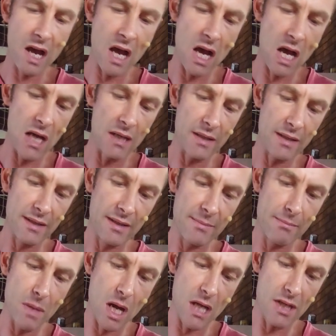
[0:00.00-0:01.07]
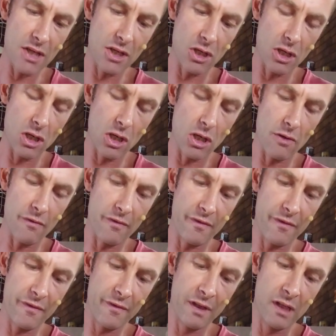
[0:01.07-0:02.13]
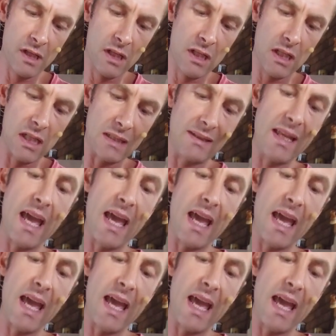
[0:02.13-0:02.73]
as much of a